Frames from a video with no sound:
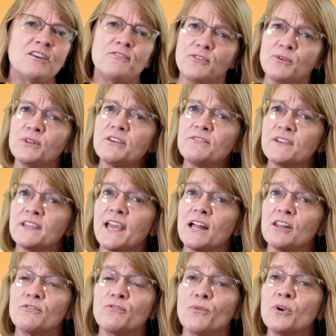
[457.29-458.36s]
If you live in
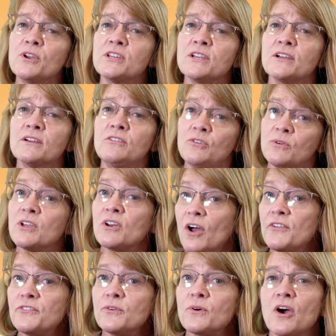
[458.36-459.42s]
California, you can
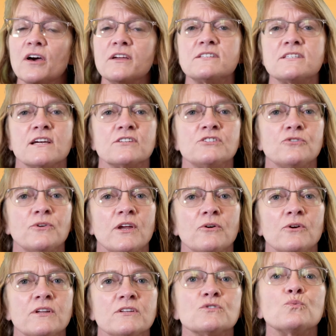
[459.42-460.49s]
also contact your
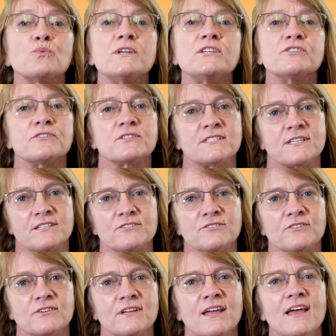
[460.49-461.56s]
area's regional center
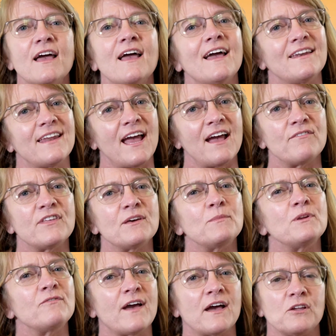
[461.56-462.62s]
and have them
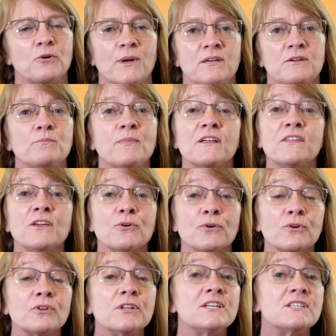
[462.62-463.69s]
evaluated by the
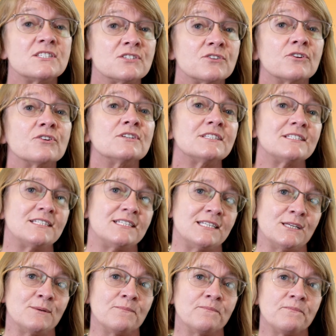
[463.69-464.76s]
Early Start
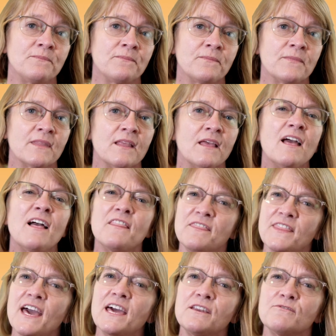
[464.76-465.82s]
team.
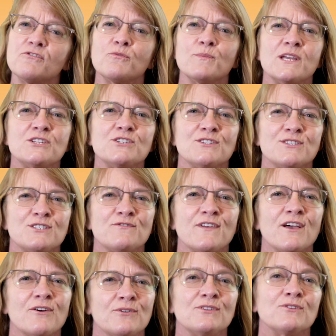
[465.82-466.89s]
That information is
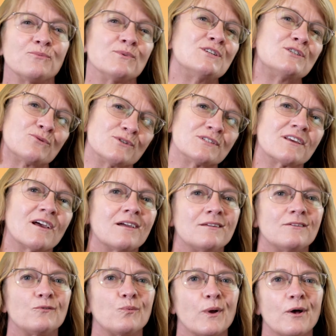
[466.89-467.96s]
found in the resource guide
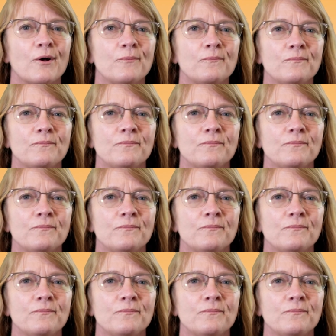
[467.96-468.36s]
as well.